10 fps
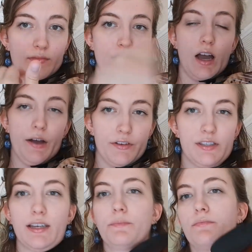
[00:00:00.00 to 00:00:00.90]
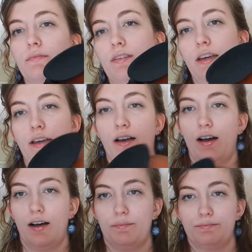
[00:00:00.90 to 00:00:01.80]
Obviously,
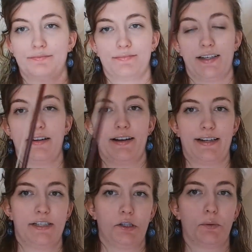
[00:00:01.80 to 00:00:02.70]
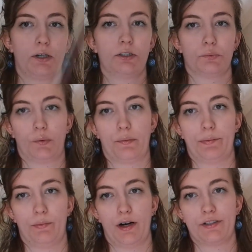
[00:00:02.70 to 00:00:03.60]
in an ideal world, we would
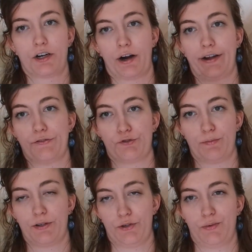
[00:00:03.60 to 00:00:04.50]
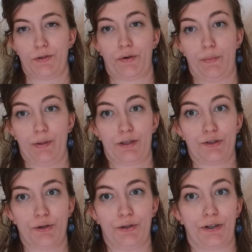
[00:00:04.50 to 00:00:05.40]
want our instrument to agree with the
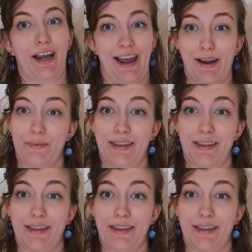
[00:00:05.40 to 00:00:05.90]
tuner and with